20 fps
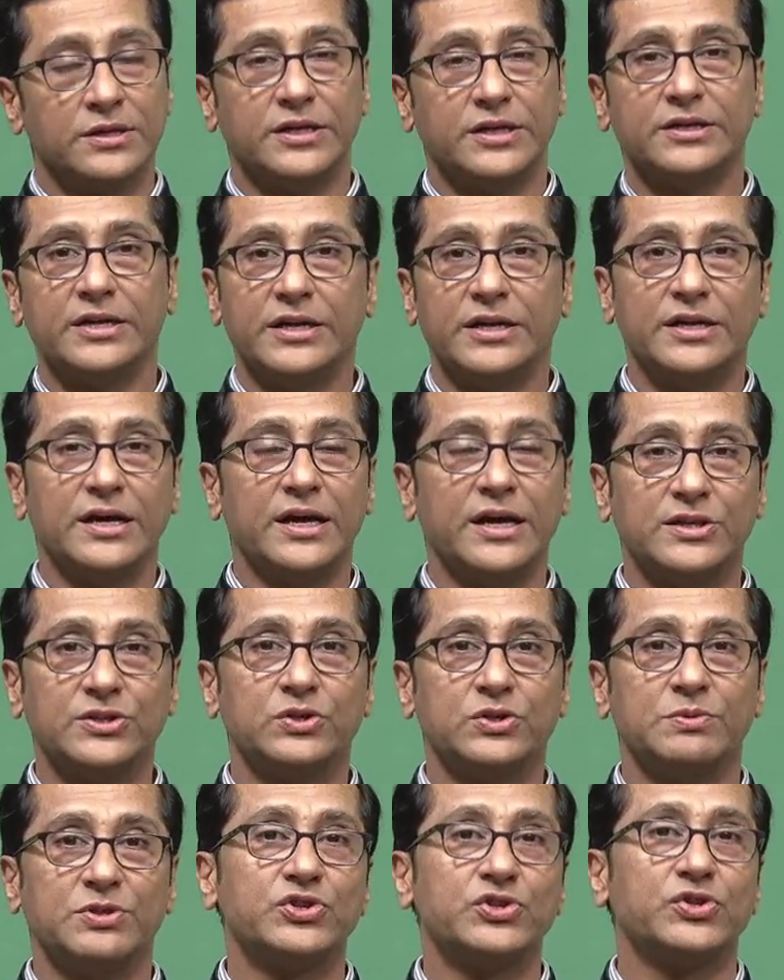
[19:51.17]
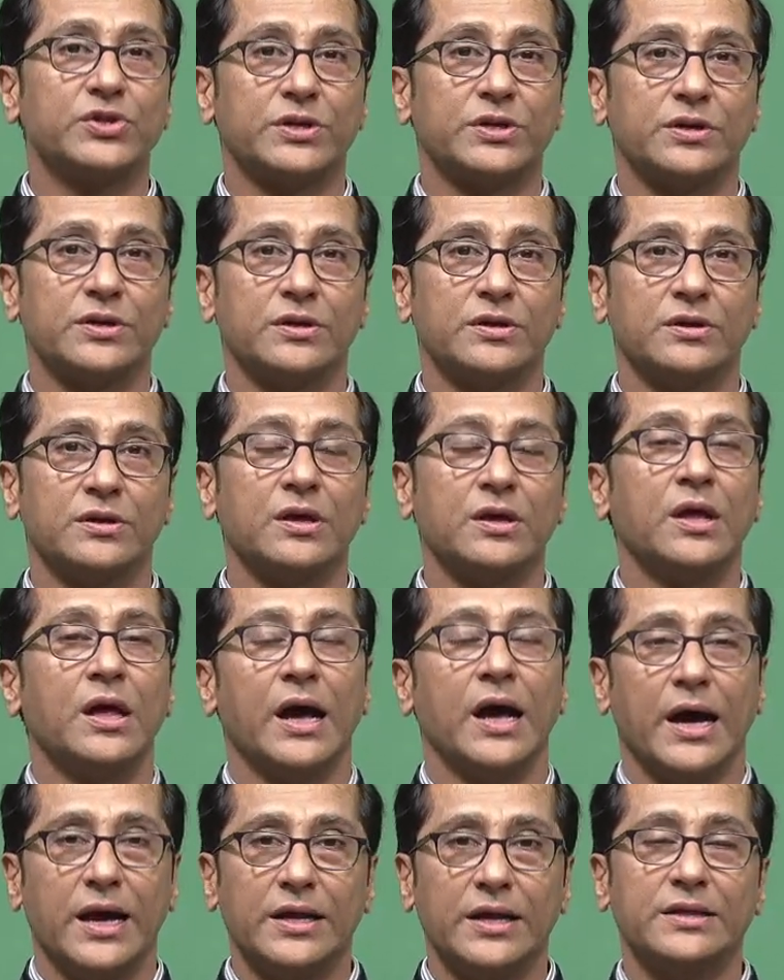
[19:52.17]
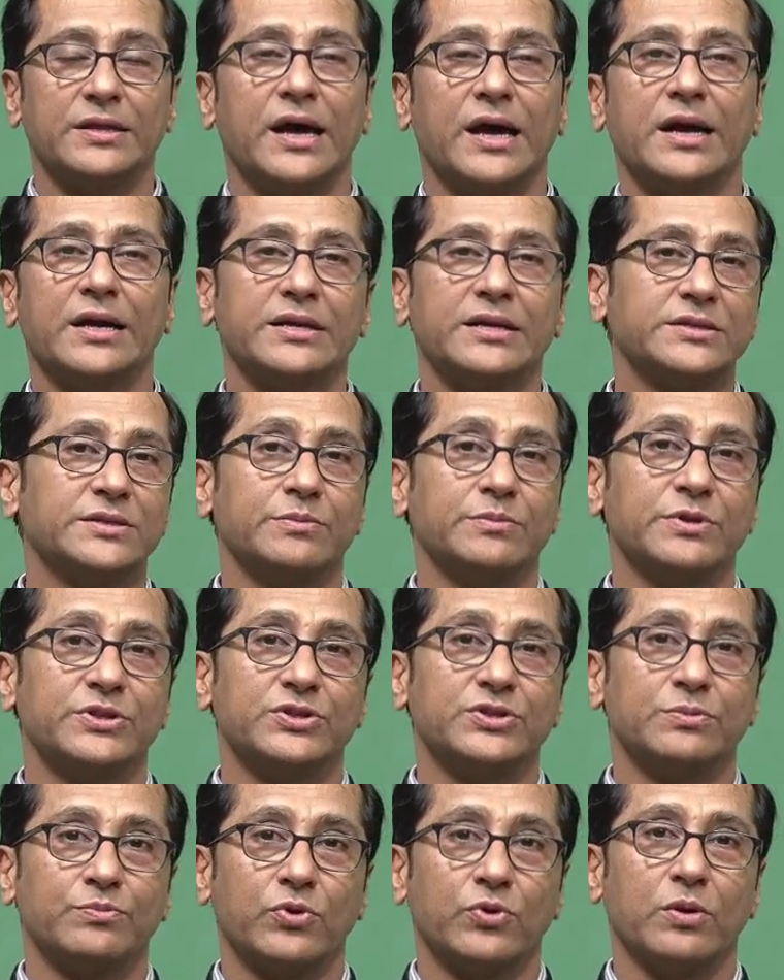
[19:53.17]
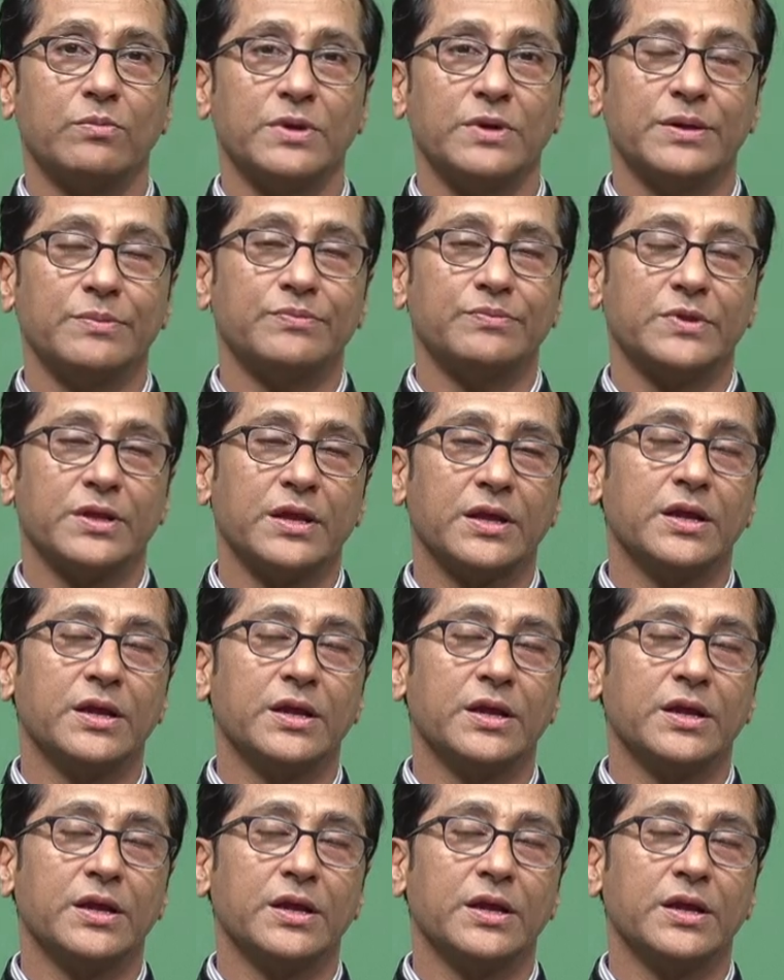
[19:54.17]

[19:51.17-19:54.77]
the data has to be shared and that is a major problem.